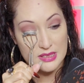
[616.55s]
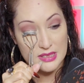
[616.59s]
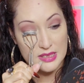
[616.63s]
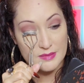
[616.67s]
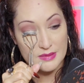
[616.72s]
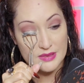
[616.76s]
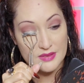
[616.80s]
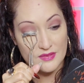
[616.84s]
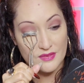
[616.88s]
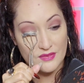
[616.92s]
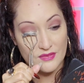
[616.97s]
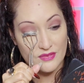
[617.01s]
Let
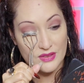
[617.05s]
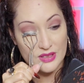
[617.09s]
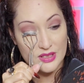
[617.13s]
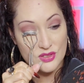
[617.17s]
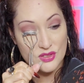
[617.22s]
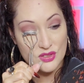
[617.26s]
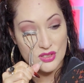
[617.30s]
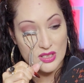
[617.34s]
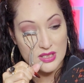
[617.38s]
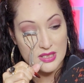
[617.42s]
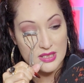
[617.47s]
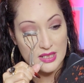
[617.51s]
me finish
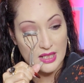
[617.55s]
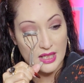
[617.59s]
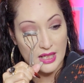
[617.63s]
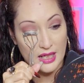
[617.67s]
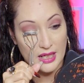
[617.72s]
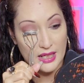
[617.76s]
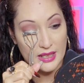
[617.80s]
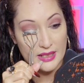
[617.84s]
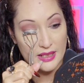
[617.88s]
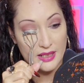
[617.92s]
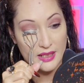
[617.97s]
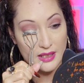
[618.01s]
this
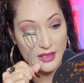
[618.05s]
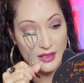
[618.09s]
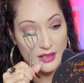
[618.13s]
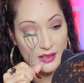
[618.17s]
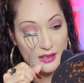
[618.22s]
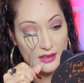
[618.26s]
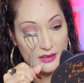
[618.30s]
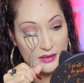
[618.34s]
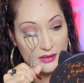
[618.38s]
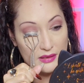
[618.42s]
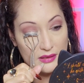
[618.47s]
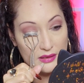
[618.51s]
eye
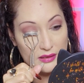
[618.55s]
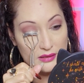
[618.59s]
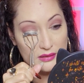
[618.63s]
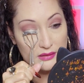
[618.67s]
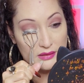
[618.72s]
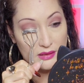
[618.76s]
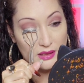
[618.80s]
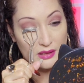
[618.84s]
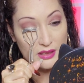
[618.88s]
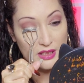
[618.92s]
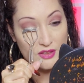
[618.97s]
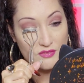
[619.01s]
and
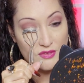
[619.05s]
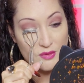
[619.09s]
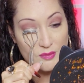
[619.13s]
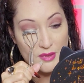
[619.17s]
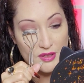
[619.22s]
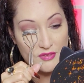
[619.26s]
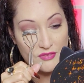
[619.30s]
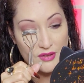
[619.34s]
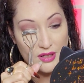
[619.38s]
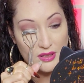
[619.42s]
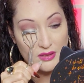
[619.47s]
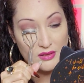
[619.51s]
I'll give you my
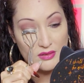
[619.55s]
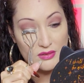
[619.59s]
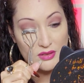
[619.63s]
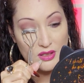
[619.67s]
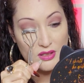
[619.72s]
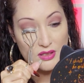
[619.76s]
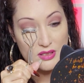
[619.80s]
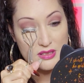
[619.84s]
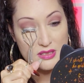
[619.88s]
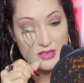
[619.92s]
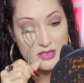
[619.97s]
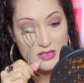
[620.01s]
final
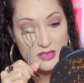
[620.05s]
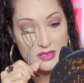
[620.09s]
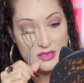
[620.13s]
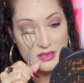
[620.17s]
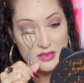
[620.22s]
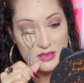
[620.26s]
thoughts.